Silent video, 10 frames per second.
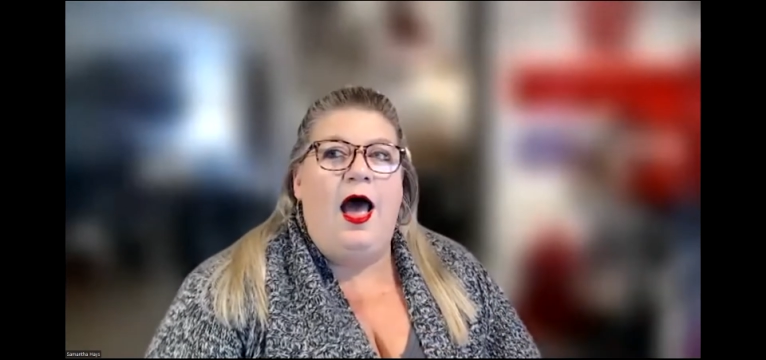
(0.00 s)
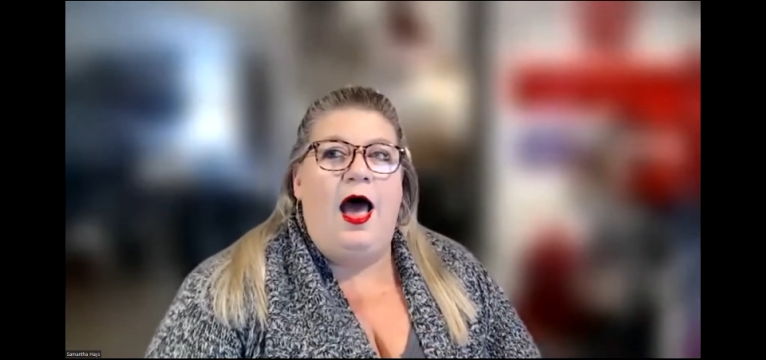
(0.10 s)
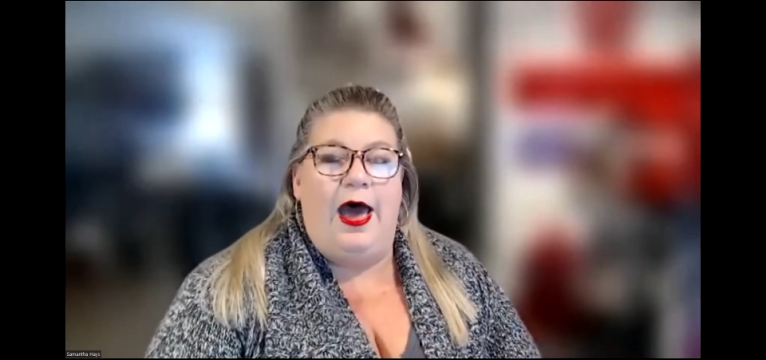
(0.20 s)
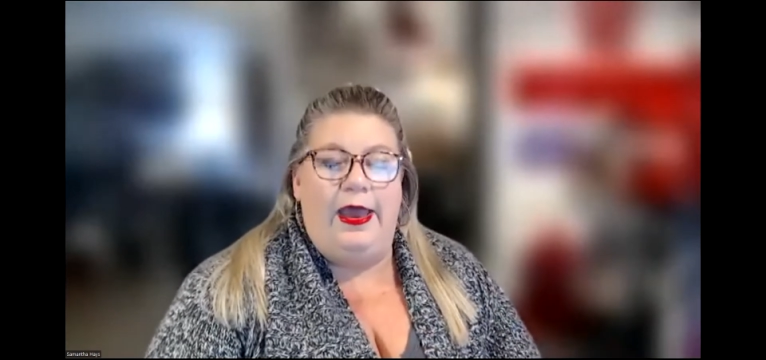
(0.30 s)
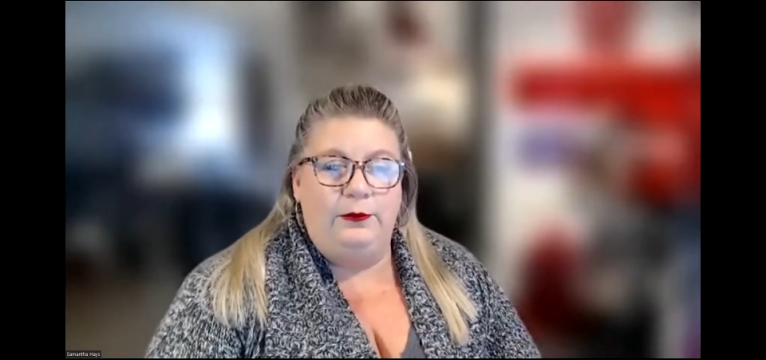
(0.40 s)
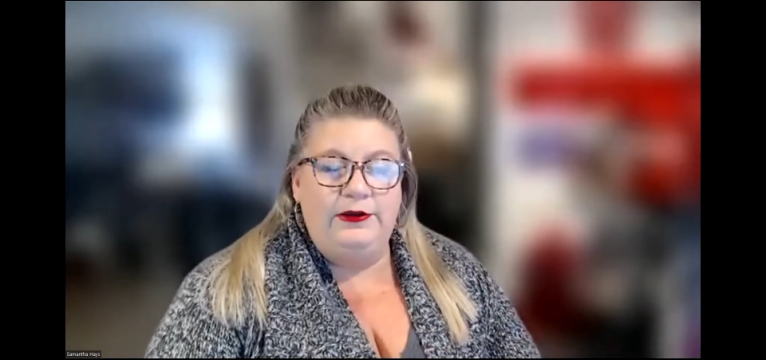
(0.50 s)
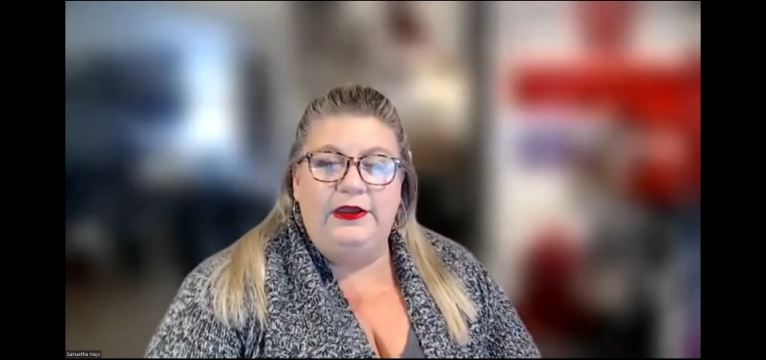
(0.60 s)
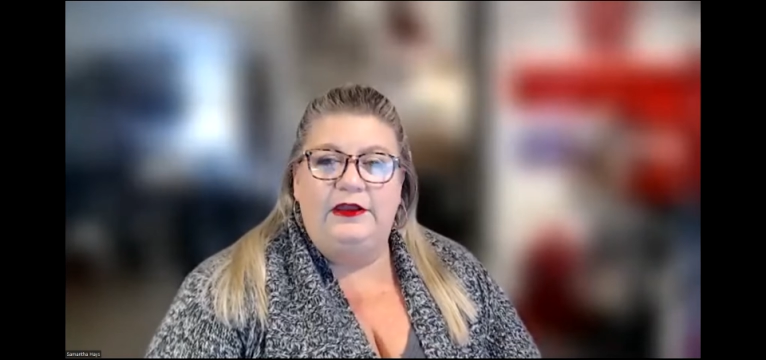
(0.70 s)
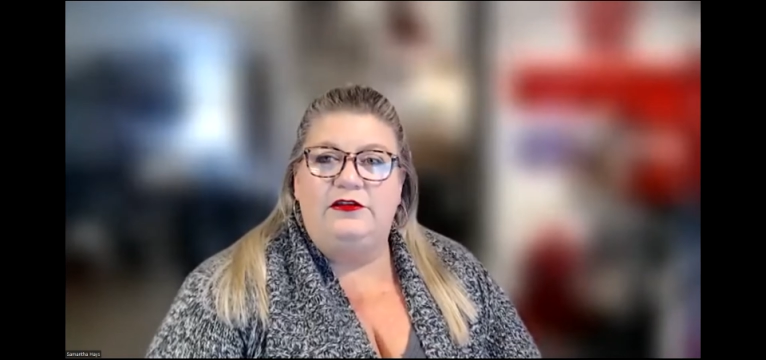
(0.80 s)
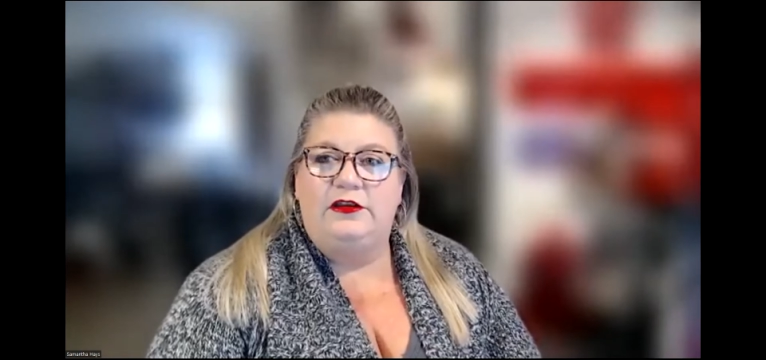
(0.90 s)
I would
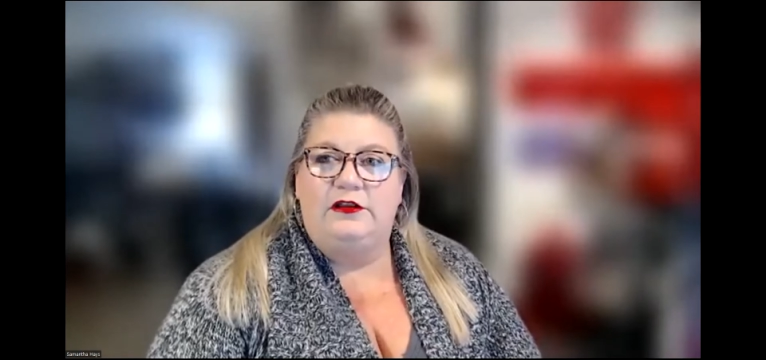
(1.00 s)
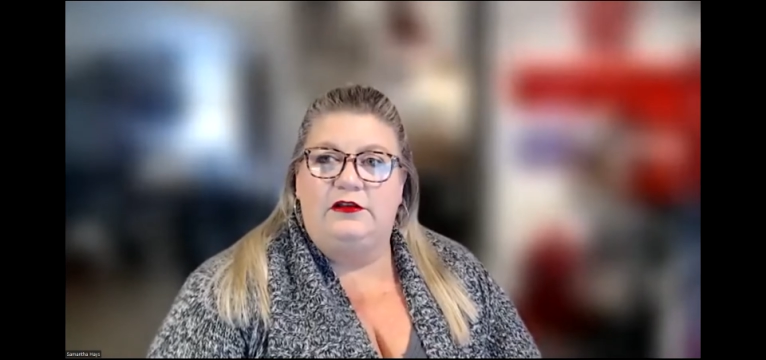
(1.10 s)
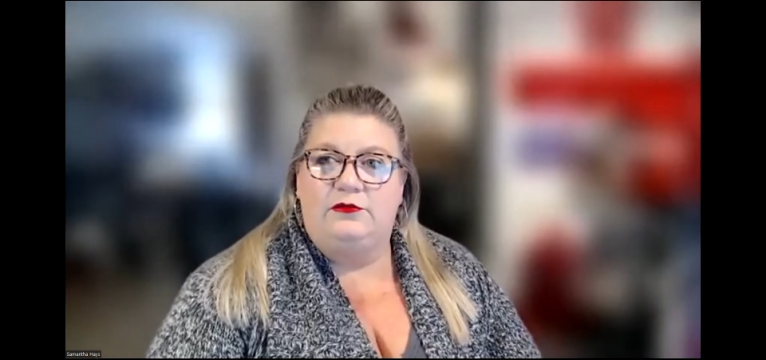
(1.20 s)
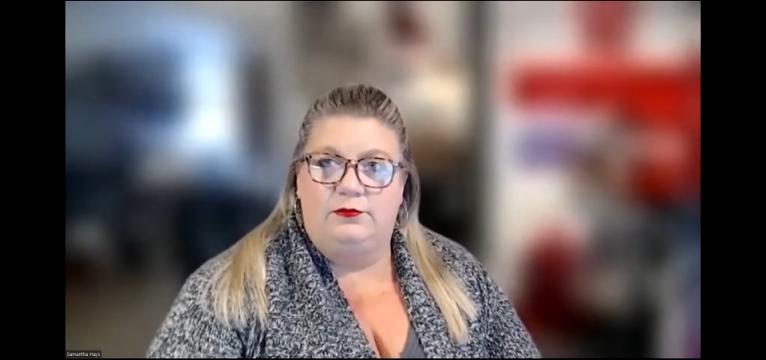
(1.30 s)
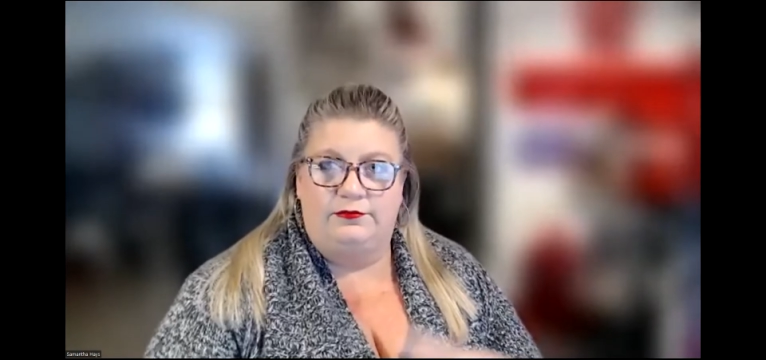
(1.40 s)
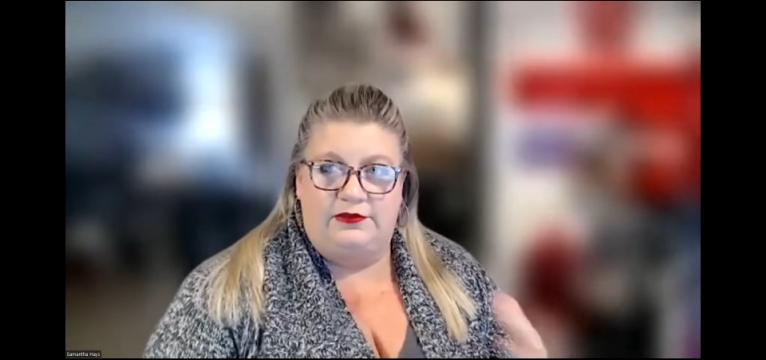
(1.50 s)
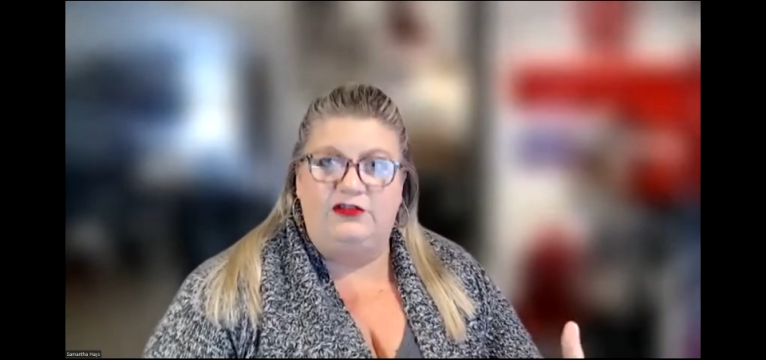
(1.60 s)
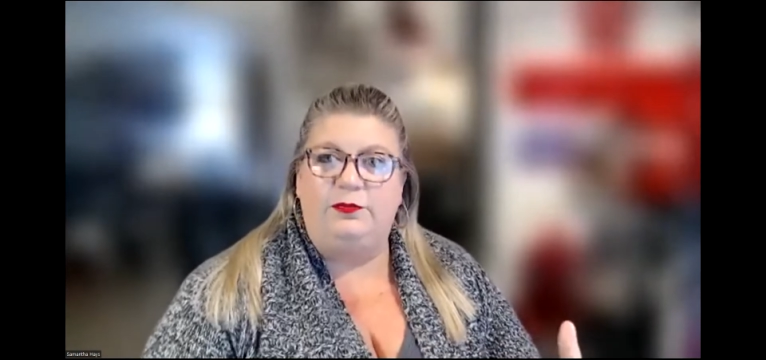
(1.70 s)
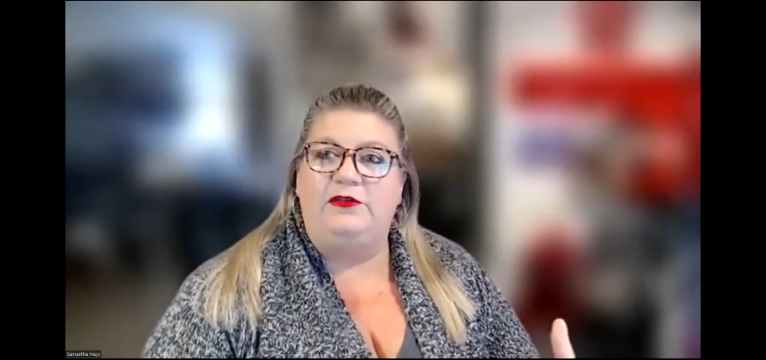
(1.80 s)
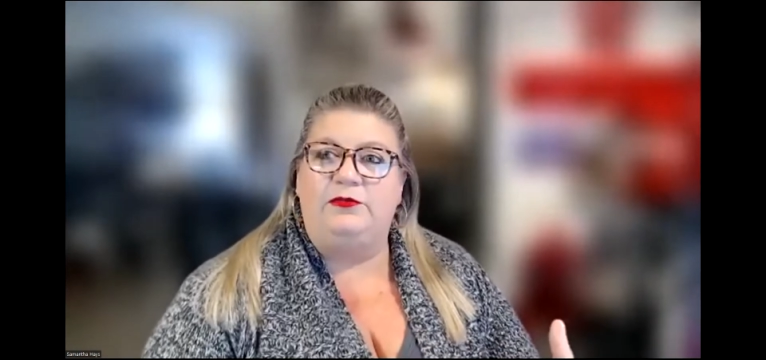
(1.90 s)

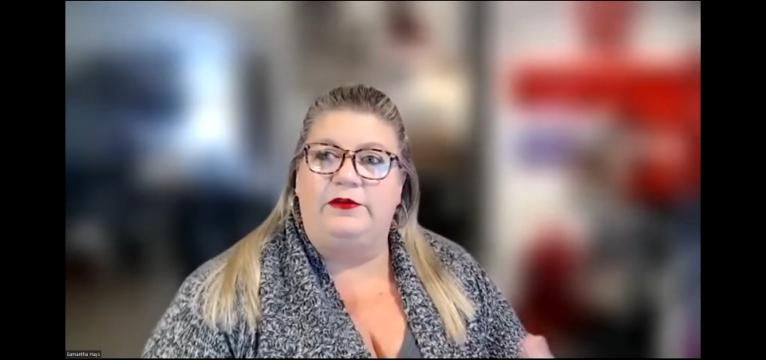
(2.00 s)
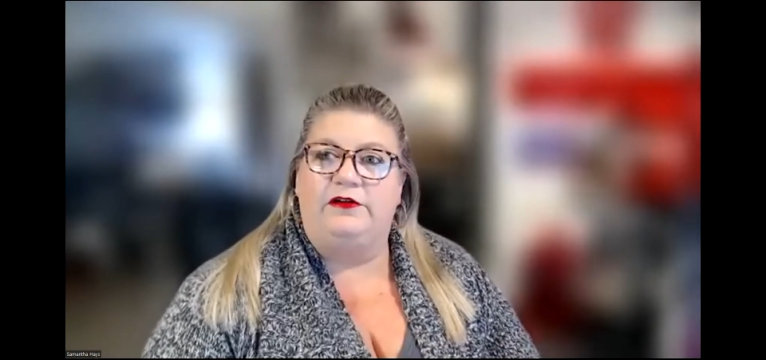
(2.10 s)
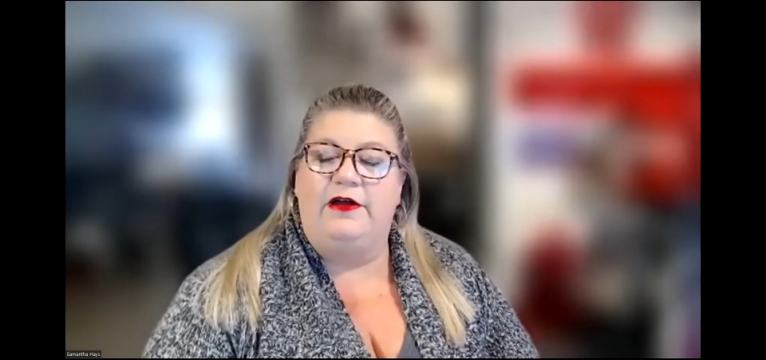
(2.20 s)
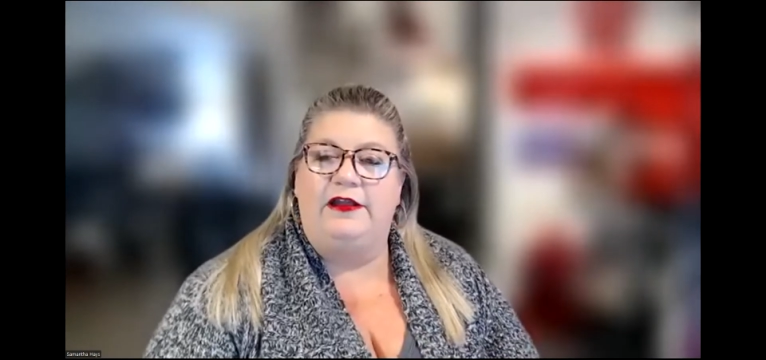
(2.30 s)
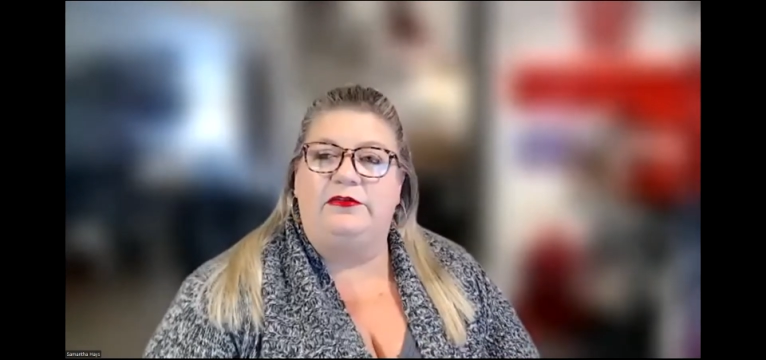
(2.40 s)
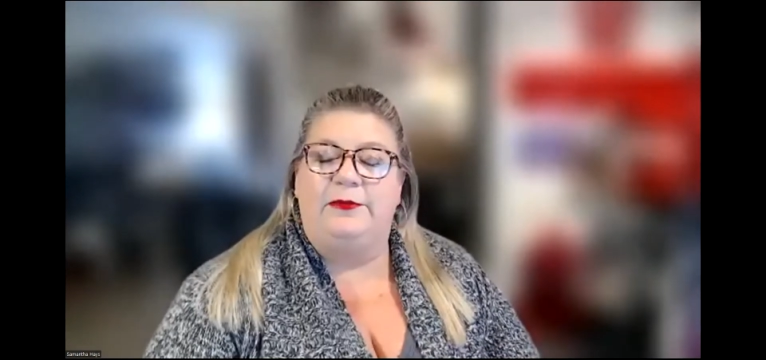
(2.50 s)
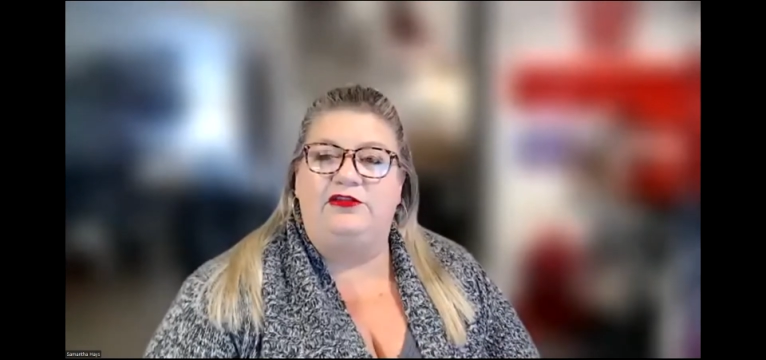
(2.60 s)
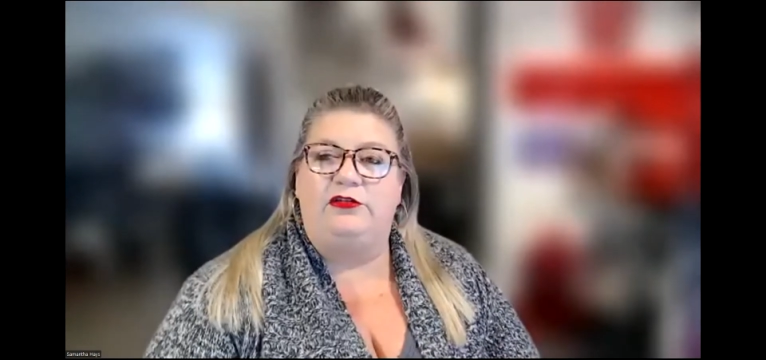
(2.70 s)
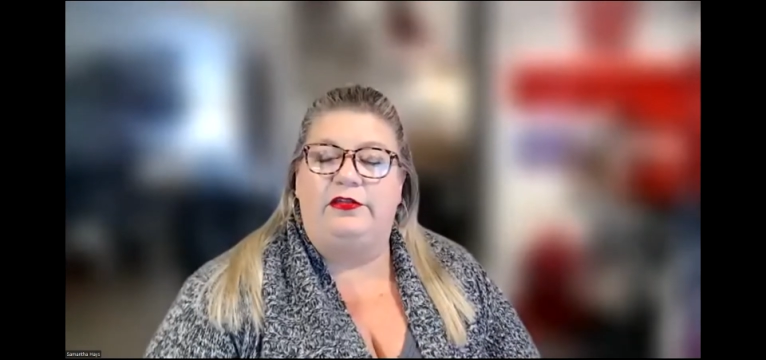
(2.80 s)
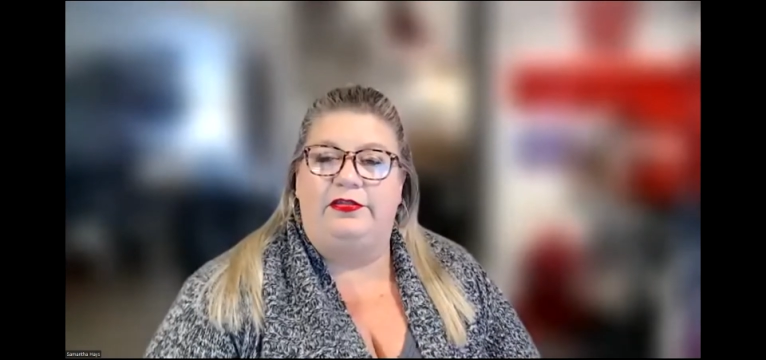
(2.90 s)
touch base with your clients and make
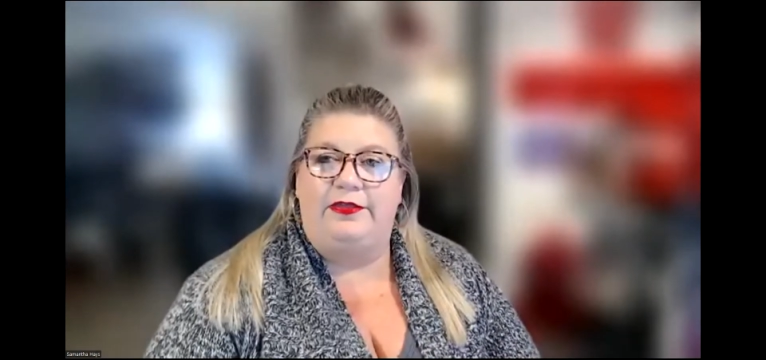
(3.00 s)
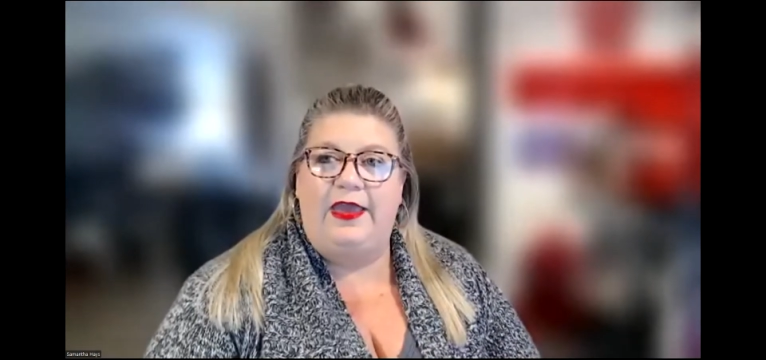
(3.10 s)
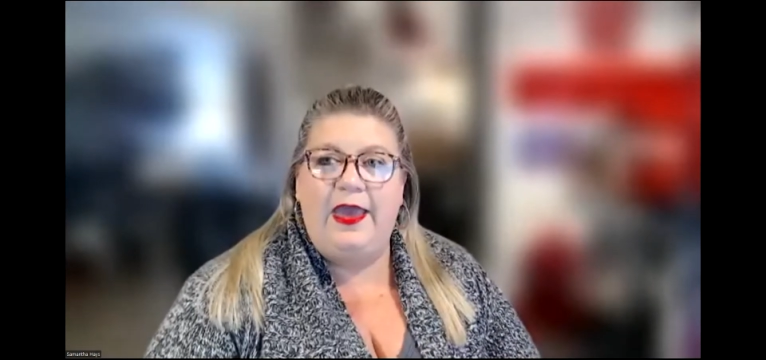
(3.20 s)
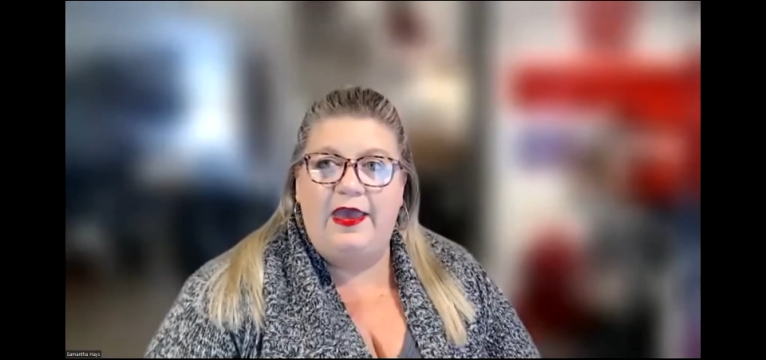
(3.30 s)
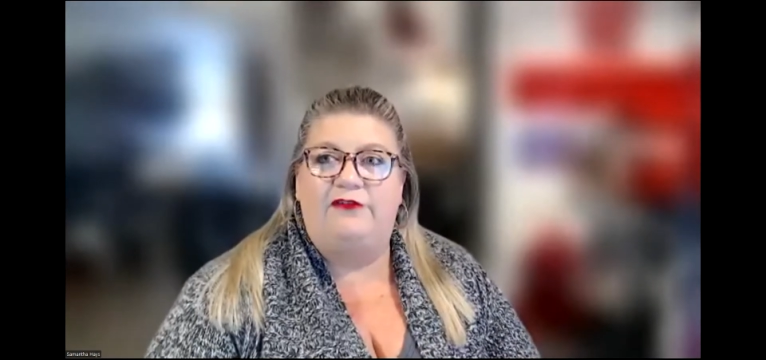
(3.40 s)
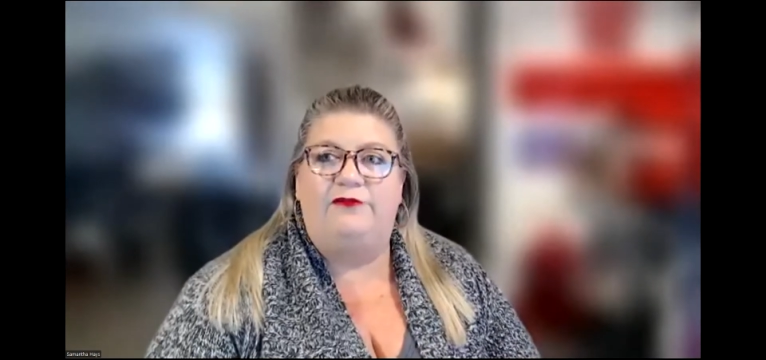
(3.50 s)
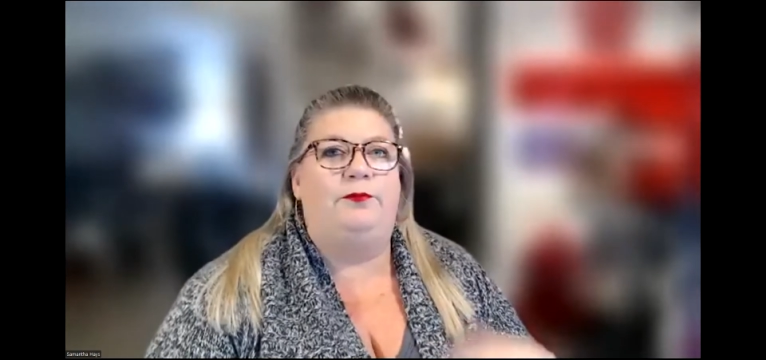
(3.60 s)
sure that they have